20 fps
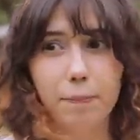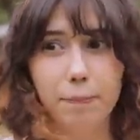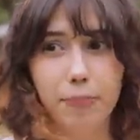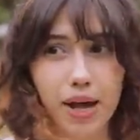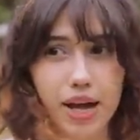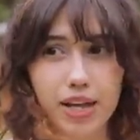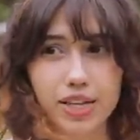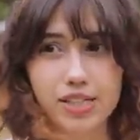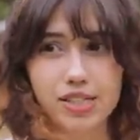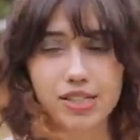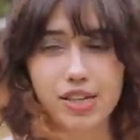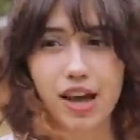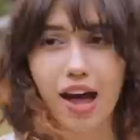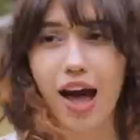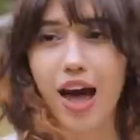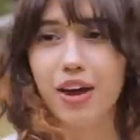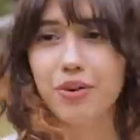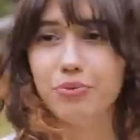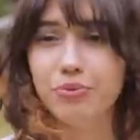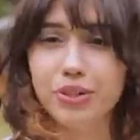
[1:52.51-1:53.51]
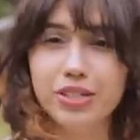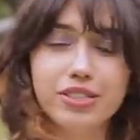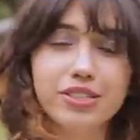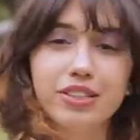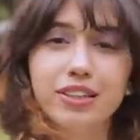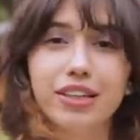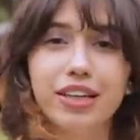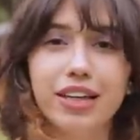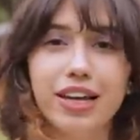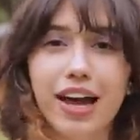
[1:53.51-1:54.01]
But I
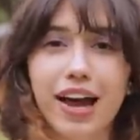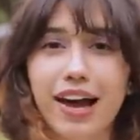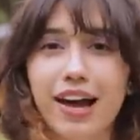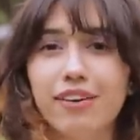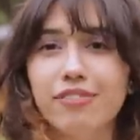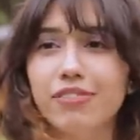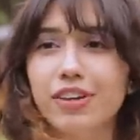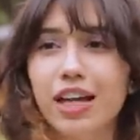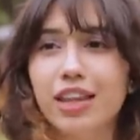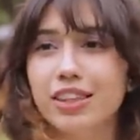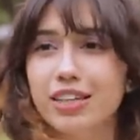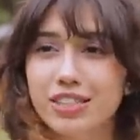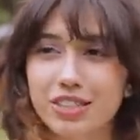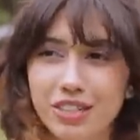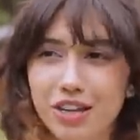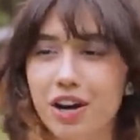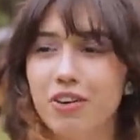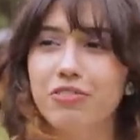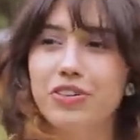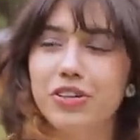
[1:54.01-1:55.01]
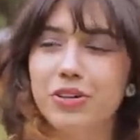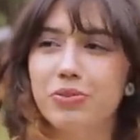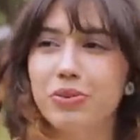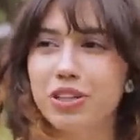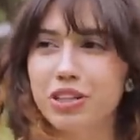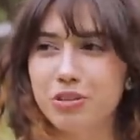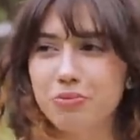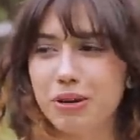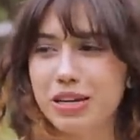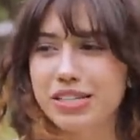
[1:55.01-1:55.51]
recently have discovered
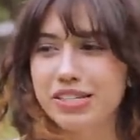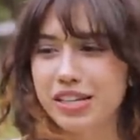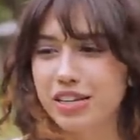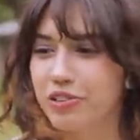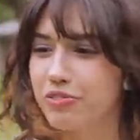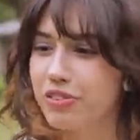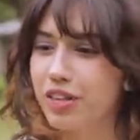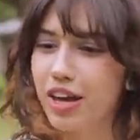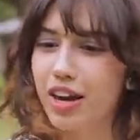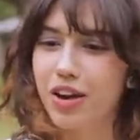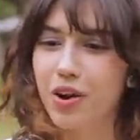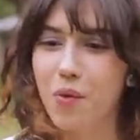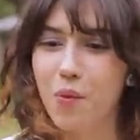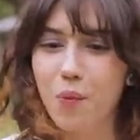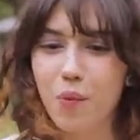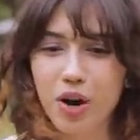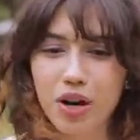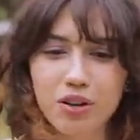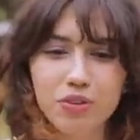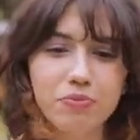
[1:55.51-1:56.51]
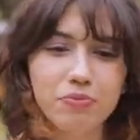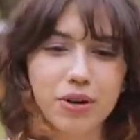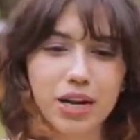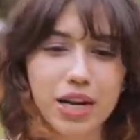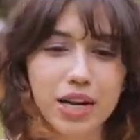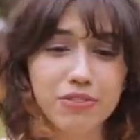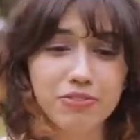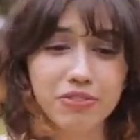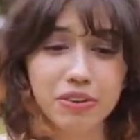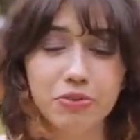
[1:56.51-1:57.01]
within myself that one of
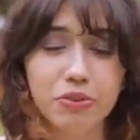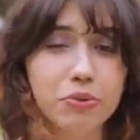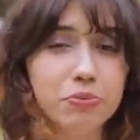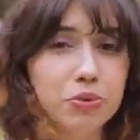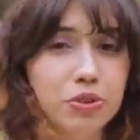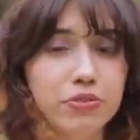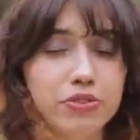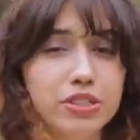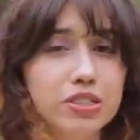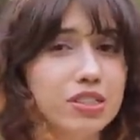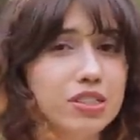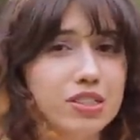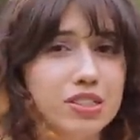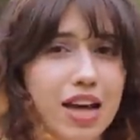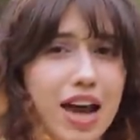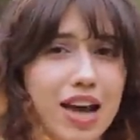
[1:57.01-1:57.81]
my favorite movies is